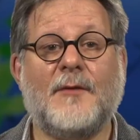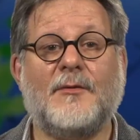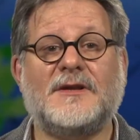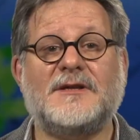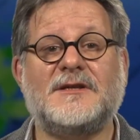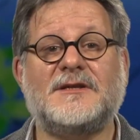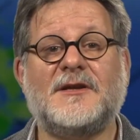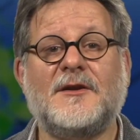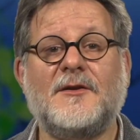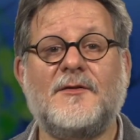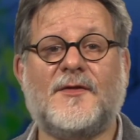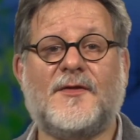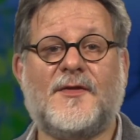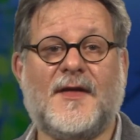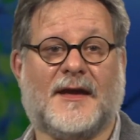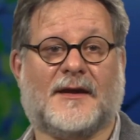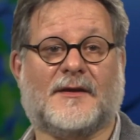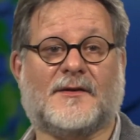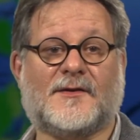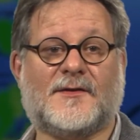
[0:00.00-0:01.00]
were two
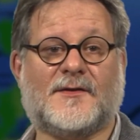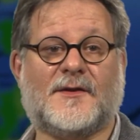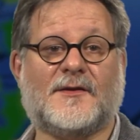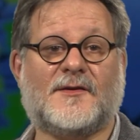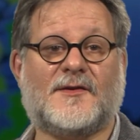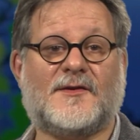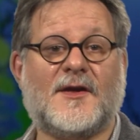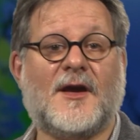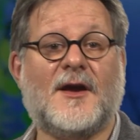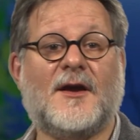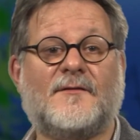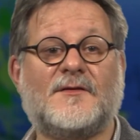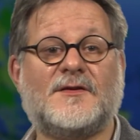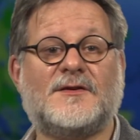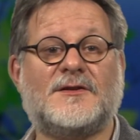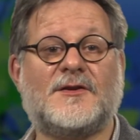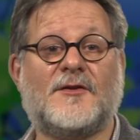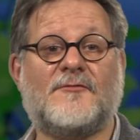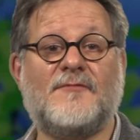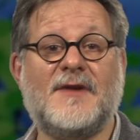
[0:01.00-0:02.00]
things that served
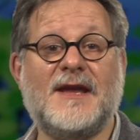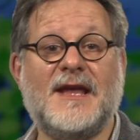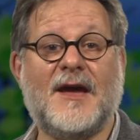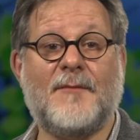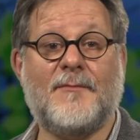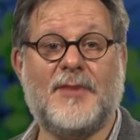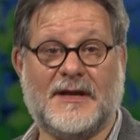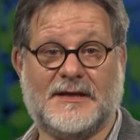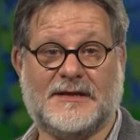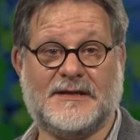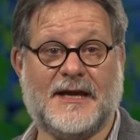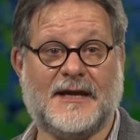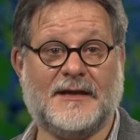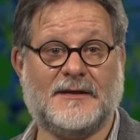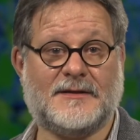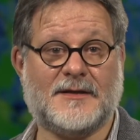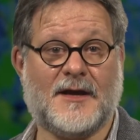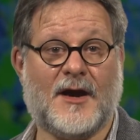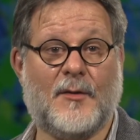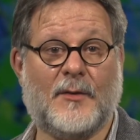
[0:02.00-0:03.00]
to rehabilitate
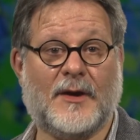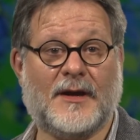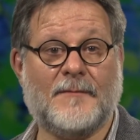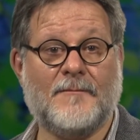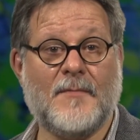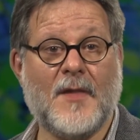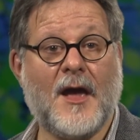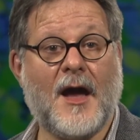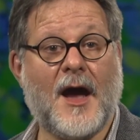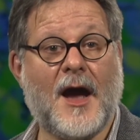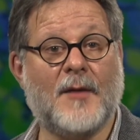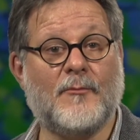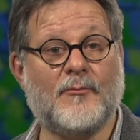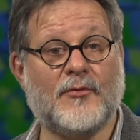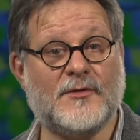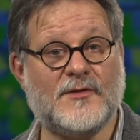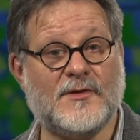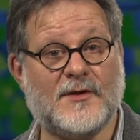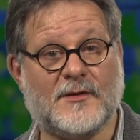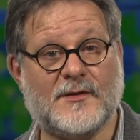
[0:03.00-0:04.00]
Darwin and
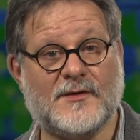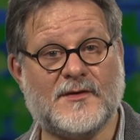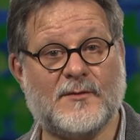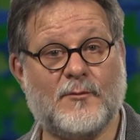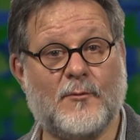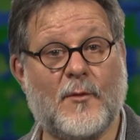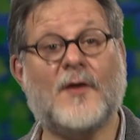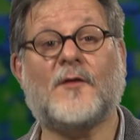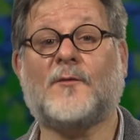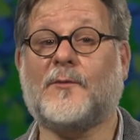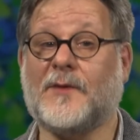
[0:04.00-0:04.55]
produce what